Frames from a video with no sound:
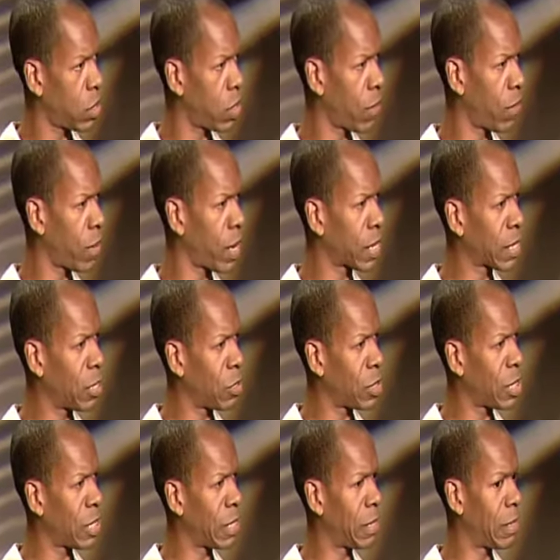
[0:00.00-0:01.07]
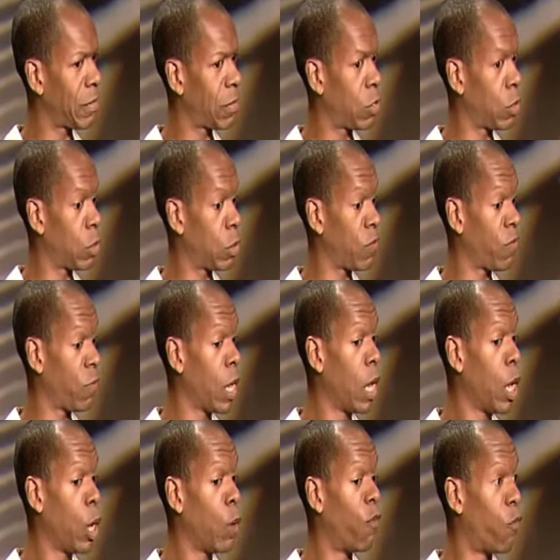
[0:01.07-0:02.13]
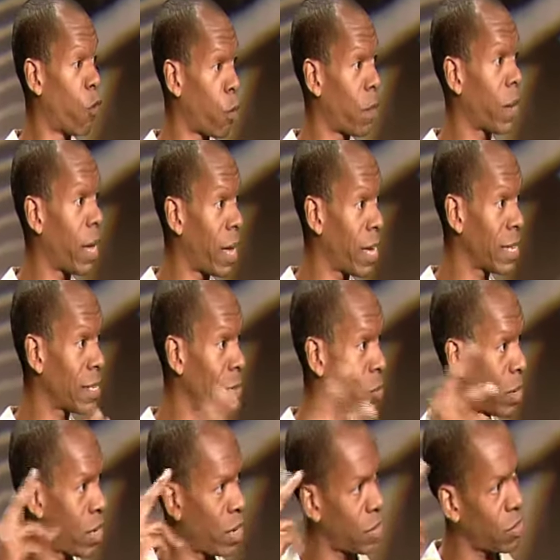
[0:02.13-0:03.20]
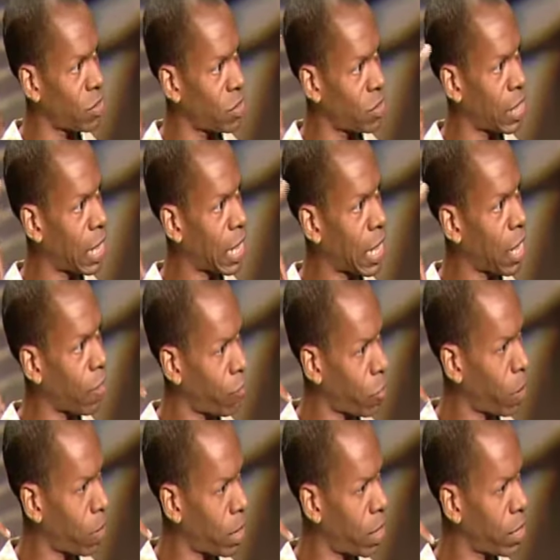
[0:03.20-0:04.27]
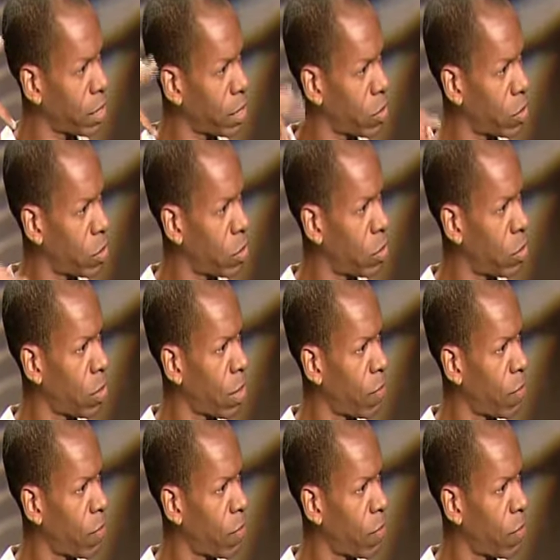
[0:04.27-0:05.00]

sort of like to to verbalize what it is that they can't verbalize? You do?